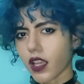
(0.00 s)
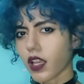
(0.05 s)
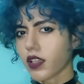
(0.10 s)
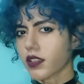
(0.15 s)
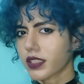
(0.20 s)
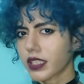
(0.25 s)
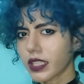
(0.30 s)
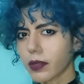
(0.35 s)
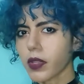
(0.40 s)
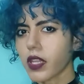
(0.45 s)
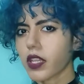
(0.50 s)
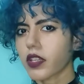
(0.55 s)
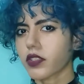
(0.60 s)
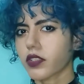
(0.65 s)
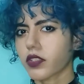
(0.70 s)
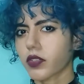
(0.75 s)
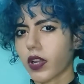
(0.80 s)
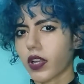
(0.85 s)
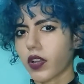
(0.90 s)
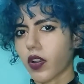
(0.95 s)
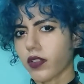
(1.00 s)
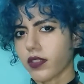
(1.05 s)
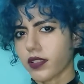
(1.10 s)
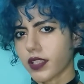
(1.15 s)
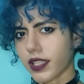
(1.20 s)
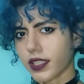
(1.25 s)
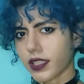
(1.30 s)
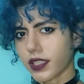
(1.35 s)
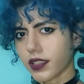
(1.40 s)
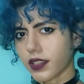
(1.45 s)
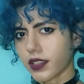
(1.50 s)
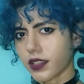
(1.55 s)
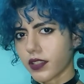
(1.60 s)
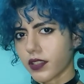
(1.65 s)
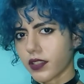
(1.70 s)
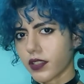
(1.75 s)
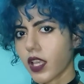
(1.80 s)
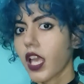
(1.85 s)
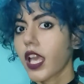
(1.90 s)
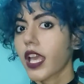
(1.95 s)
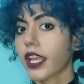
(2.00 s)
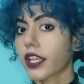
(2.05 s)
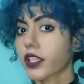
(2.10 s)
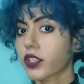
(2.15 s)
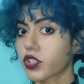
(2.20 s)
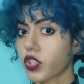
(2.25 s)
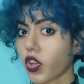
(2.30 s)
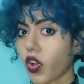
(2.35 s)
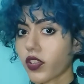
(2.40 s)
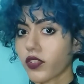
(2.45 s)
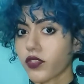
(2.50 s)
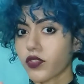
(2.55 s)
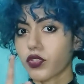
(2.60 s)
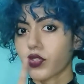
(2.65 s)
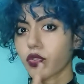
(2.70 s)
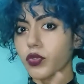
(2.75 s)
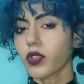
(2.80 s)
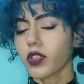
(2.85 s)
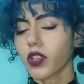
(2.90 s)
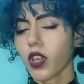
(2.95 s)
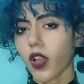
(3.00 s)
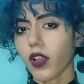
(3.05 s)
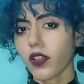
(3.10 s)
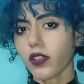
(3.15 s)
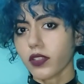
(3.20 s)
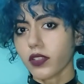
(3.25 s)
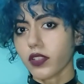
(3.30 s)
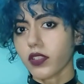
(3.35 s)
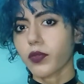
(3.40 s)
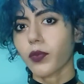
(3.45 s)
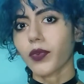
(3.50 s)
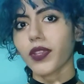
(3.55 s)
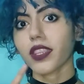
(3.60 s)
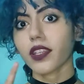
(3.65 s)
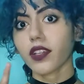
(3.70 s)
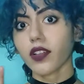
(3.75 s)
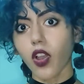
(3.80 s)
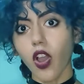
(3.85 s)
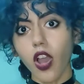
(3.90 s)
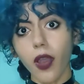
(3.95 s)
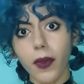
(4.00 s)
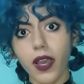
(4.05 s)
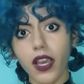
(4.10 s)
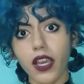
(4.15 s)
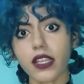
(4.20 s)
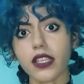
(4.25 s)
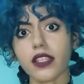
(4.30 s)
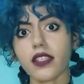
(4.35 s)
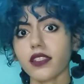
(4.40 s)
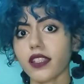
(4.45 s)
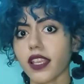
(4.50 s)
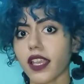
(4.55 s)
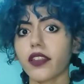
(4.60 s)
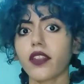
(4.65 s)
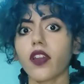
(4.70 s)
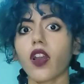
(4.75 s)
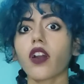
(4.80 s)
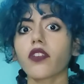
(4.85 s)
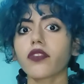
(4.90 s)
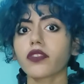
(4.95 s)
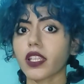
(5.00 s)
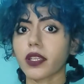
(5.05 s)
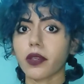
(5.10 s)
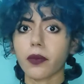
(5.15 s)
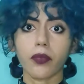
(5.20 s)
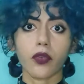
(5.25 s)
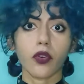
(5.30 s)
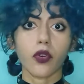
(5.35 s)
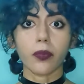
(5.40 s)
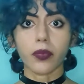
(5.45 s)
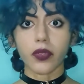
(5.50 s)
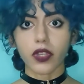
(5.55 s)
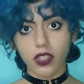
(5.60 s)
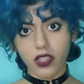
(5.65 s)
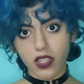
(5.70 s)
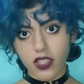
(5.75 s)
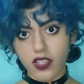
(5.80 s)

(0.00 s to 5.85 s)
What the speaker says: are similar to run-on sentences. It joins two clauses with the comma instead of the appropriate